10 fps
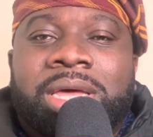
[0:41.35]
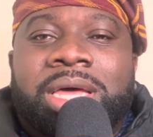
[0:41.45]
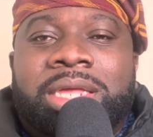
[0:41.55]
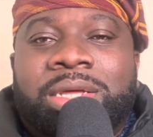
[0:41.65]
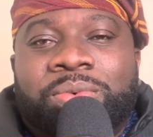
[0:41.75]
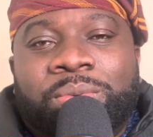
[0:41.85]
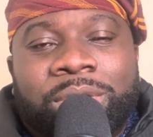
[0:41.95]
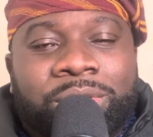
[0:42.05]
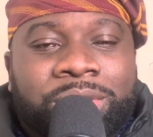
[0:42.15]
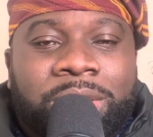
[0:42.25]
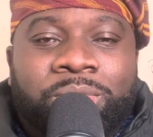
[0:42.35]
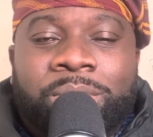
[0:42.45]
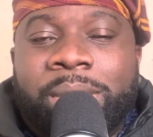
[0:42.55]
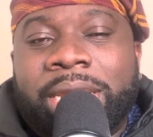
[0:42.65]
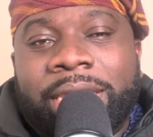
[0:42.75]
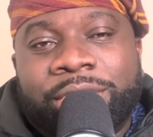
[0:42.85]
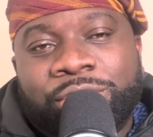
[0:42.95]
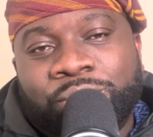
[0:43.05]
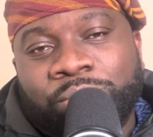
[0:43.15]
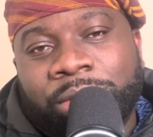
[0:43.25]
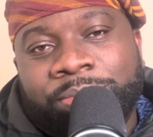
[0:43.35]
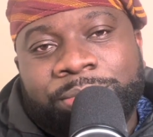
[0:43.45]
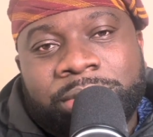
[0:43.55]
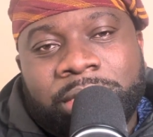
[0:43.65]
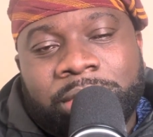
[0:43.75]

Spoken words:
and then we went ahead to beat